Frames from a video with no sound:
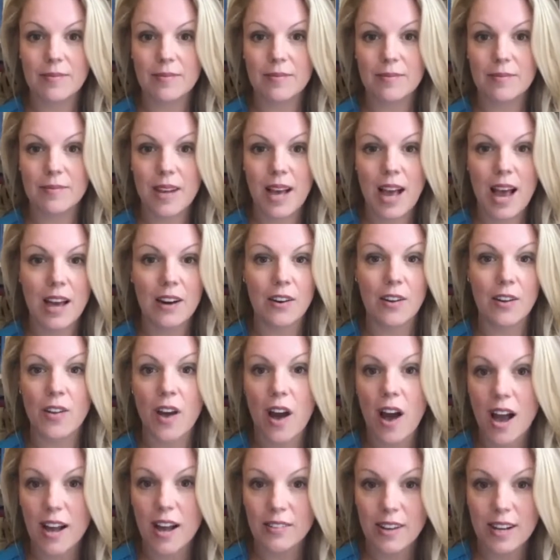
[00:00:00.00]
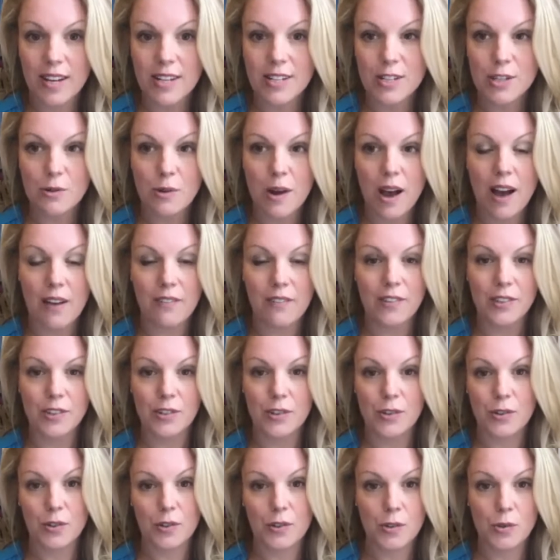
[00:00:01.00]
had all the highlights you have in
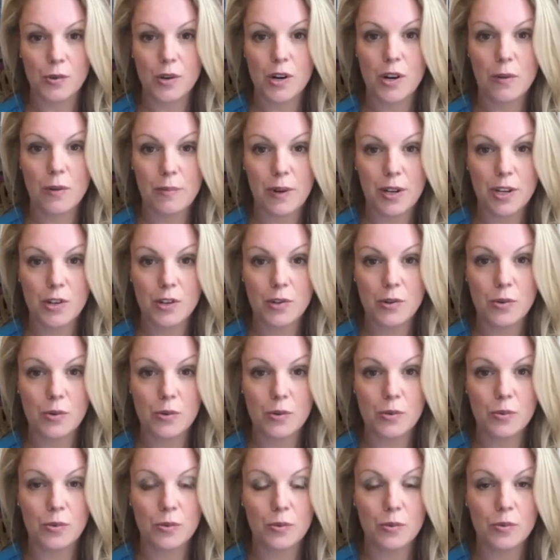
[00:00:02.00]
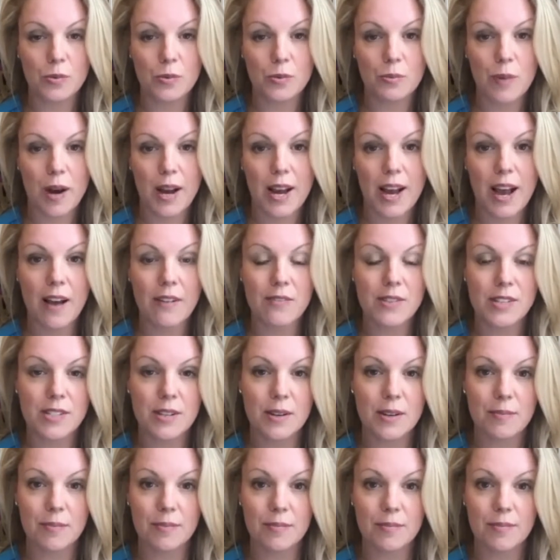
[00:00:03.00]
your career, but you might have
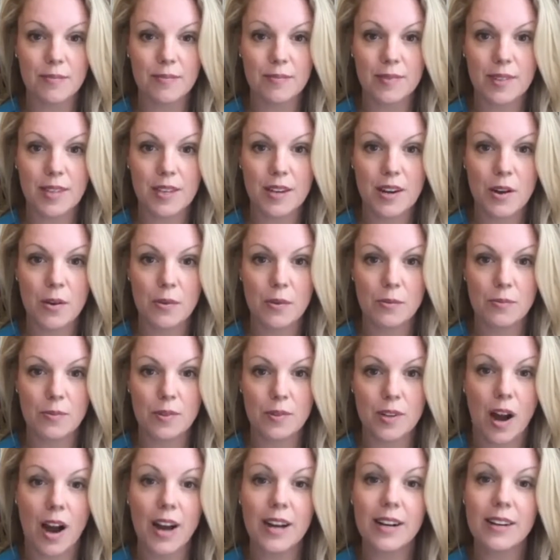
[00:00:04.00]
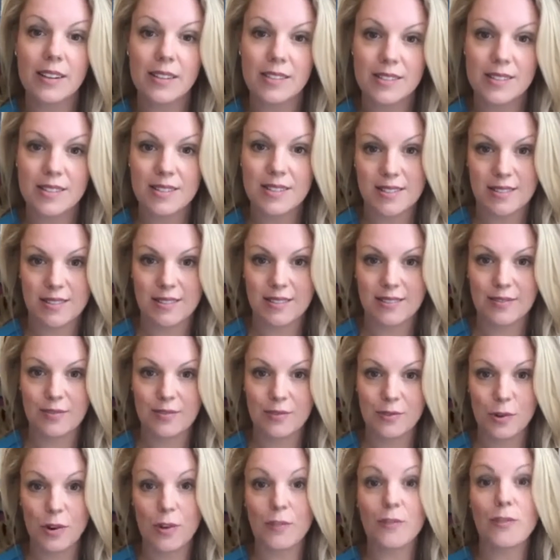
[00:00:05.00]
some, you know, guidance
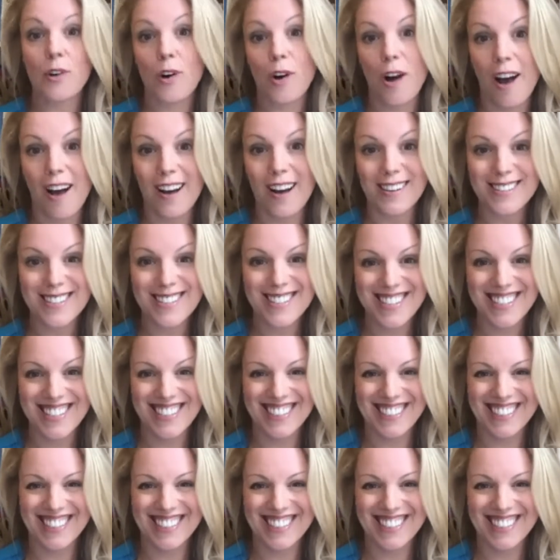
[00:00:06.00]
for us.